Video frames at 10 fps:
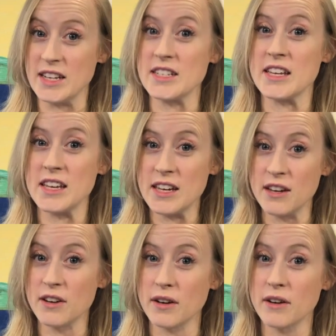to
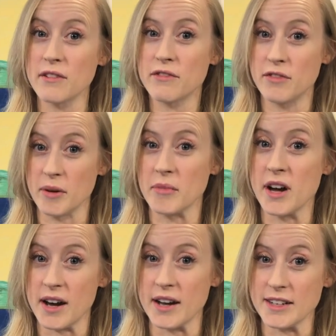hear from
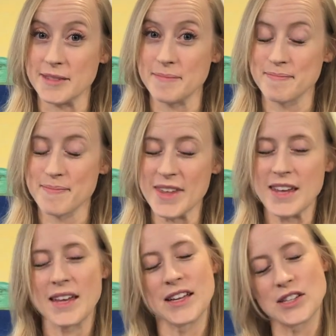God.
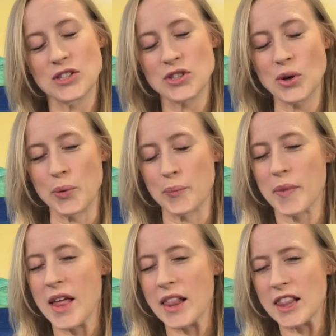So
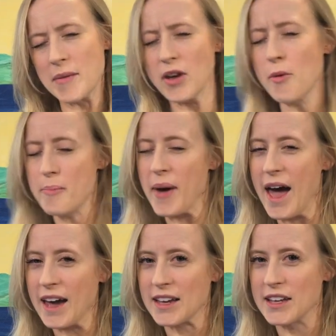let me go
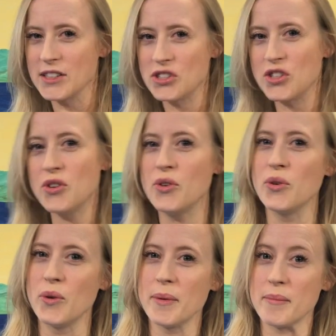back
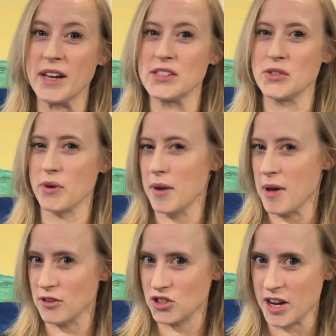to my story
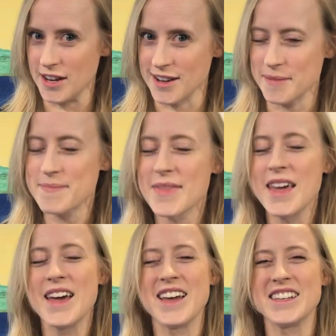about China.
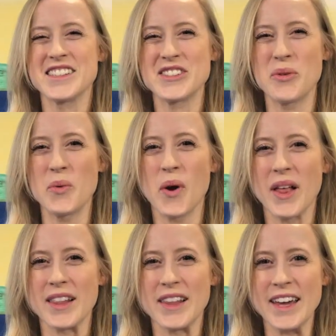So
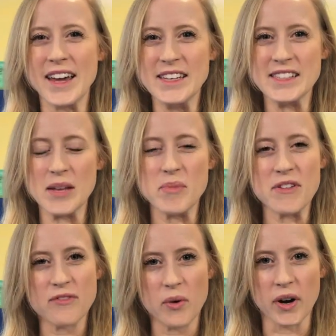like I said
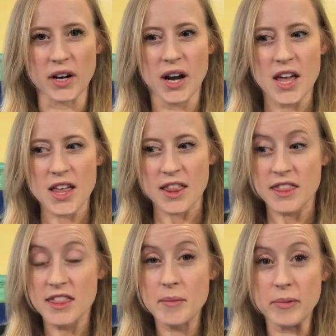before,
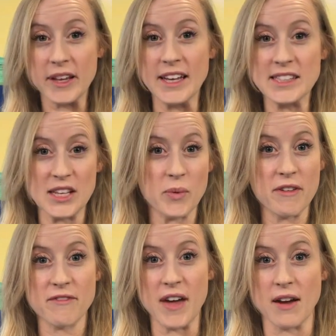the place that we
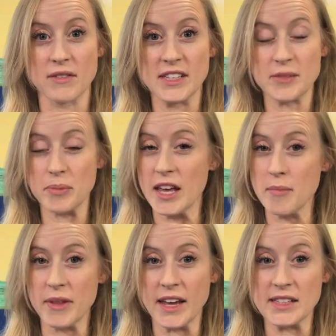found, this play
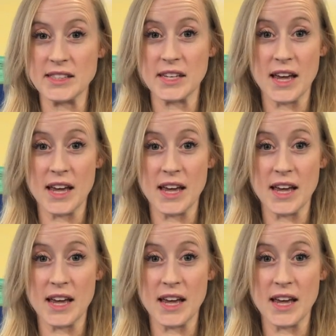place,